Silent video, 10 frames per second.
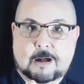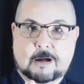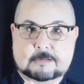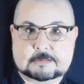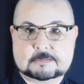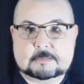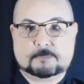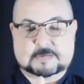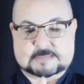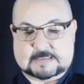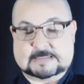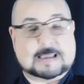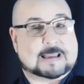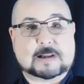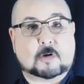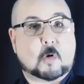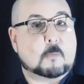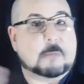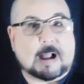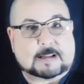um, but they, they cannot go
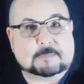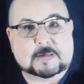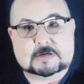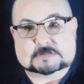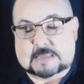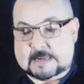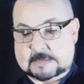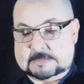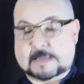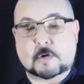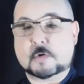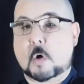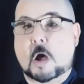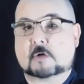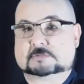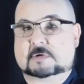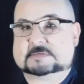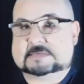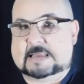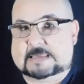back because they, they don't know how to
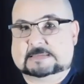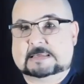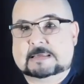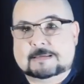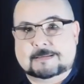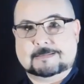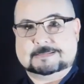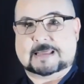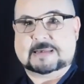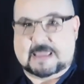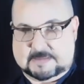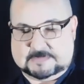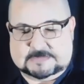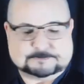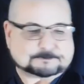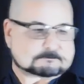translate the names.